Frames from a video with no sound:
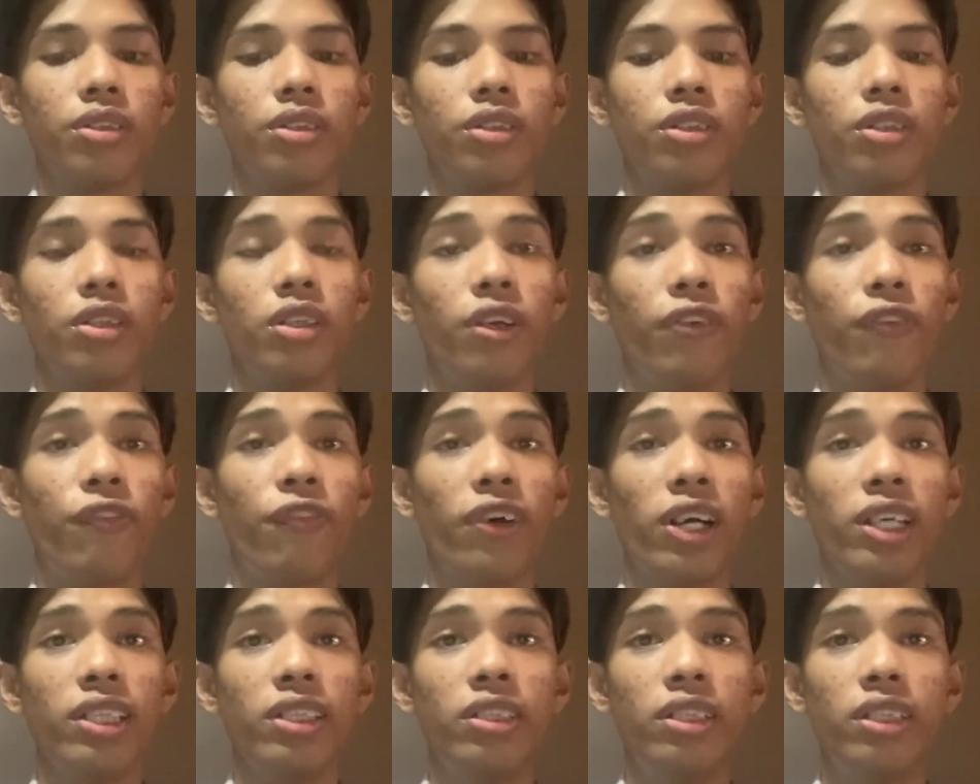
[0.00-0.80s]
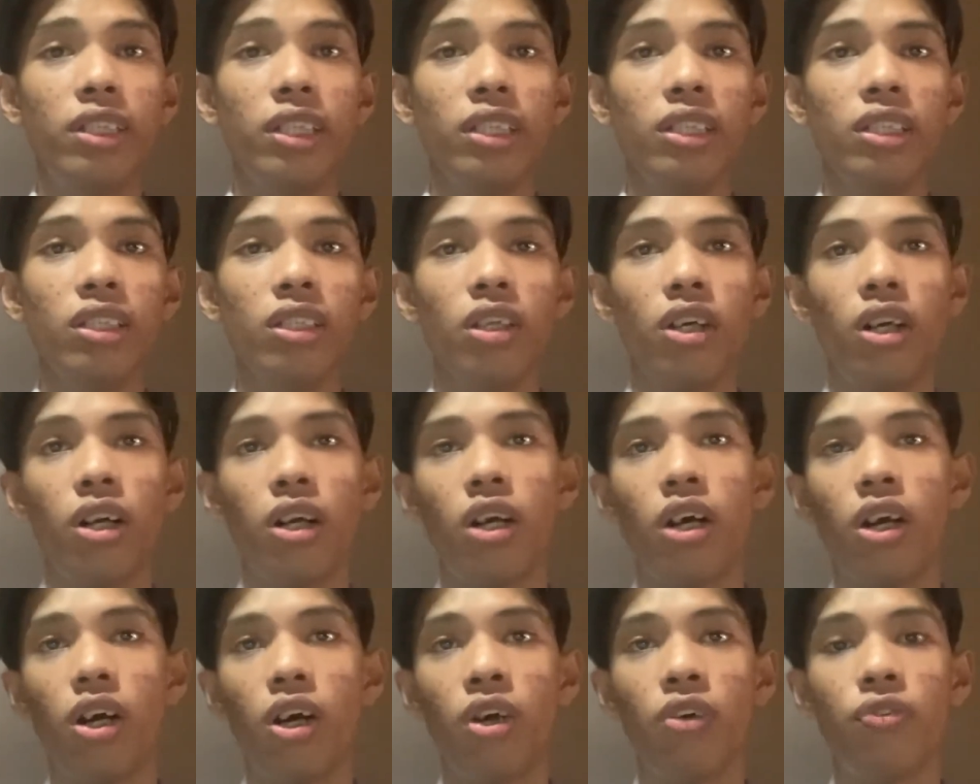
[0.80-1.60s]
The function
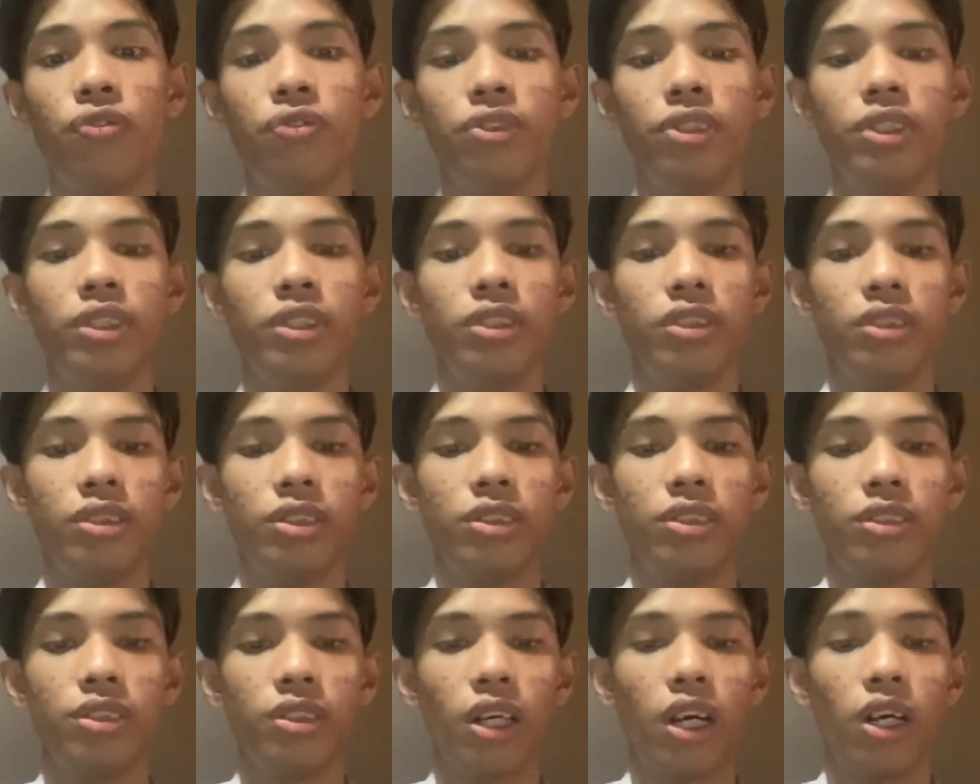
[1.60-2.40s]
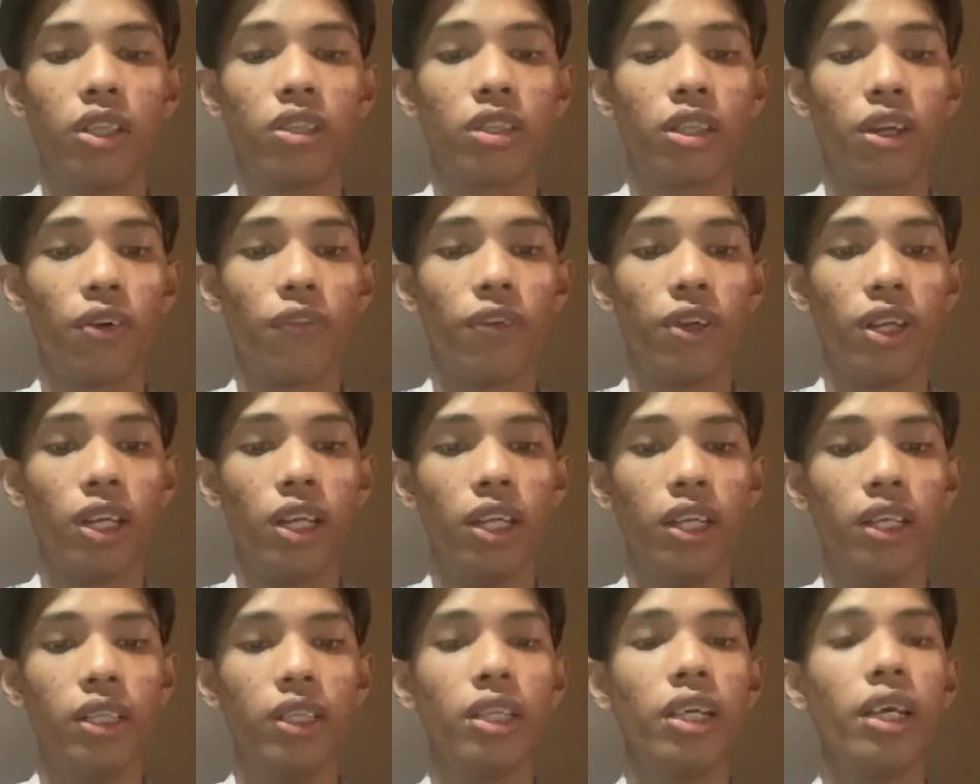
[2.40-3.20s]
of
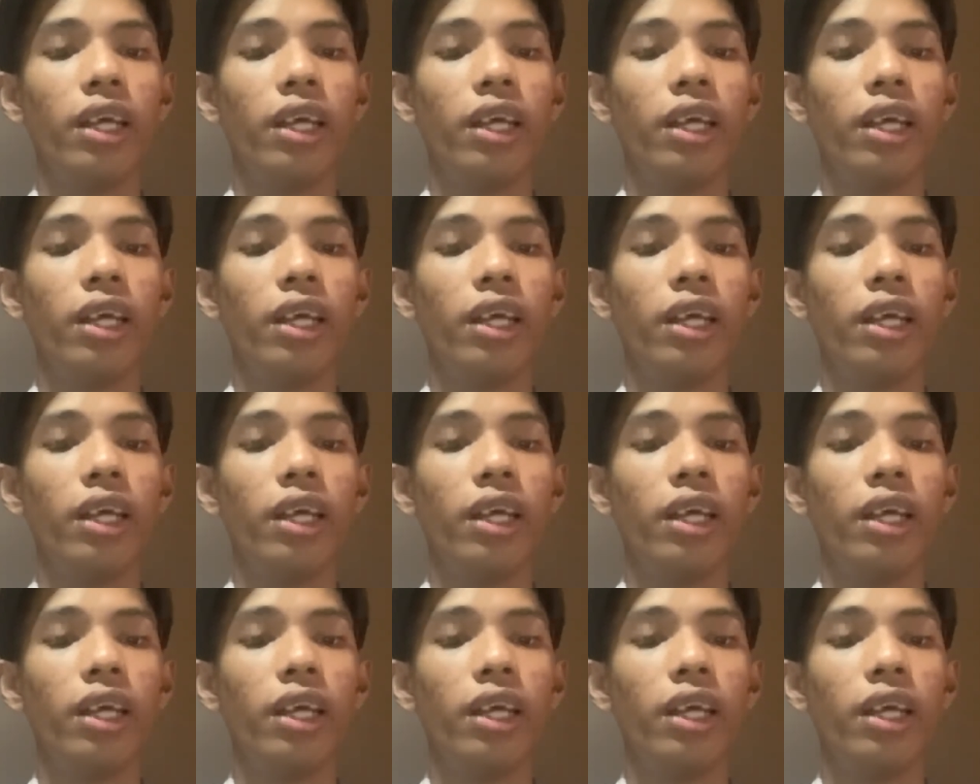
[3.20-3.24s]
ultraviolet